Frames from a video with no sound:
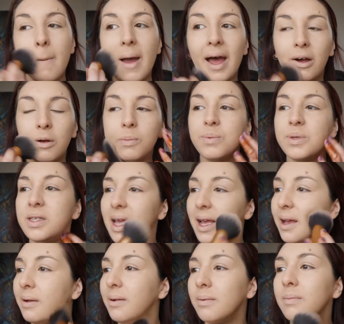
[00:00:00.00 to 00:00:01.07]
helps
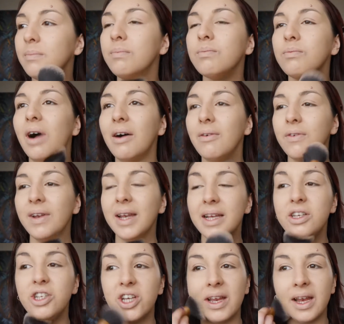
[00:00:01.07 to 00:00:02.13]
it, rather than
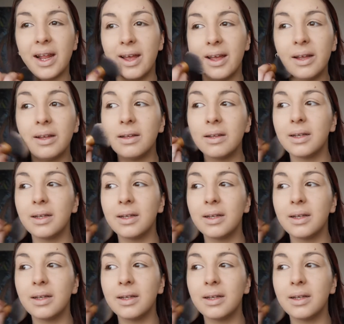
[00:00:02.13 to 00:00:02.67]
itching it,